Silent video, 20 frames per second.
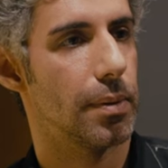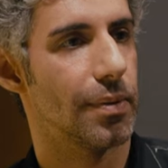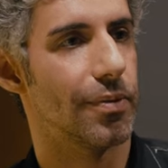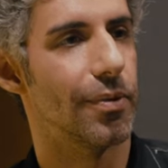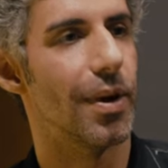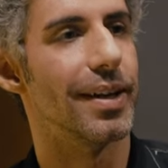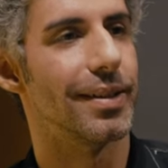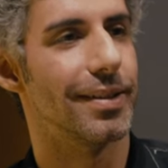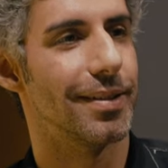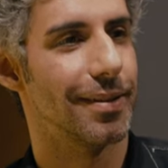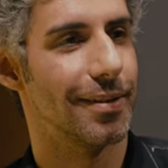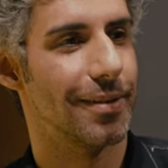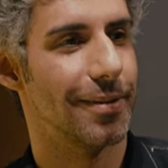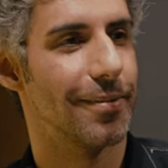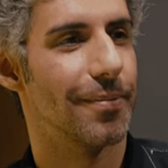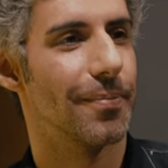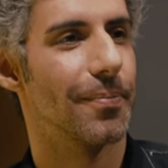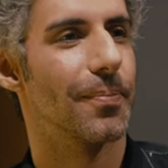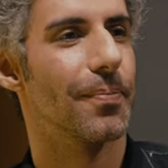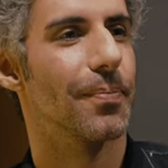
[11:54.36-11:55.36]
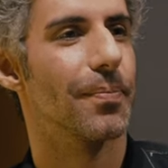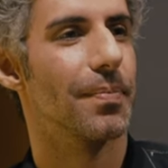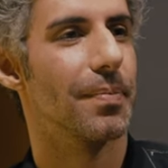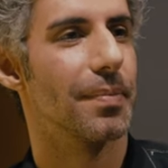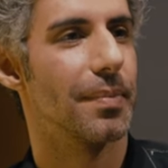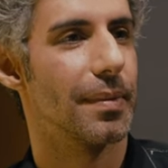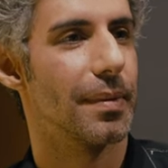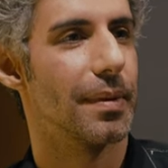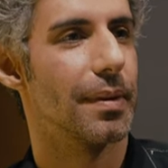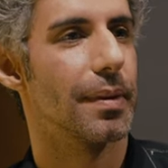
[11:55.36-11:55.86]
right, they take that last
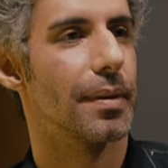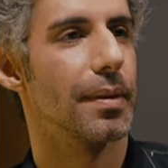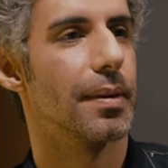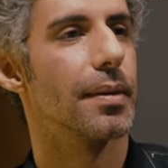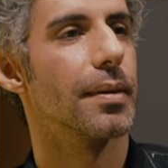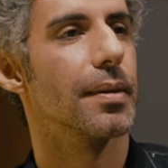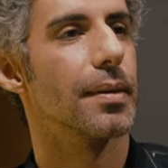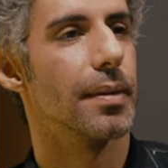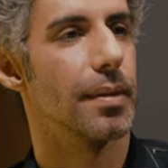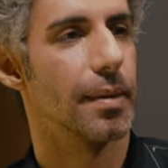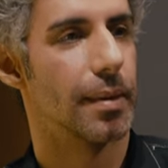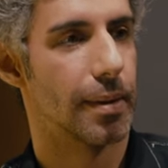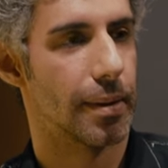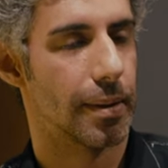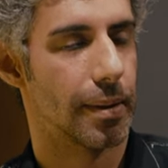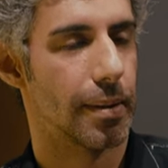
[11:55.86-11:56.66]
step on their own,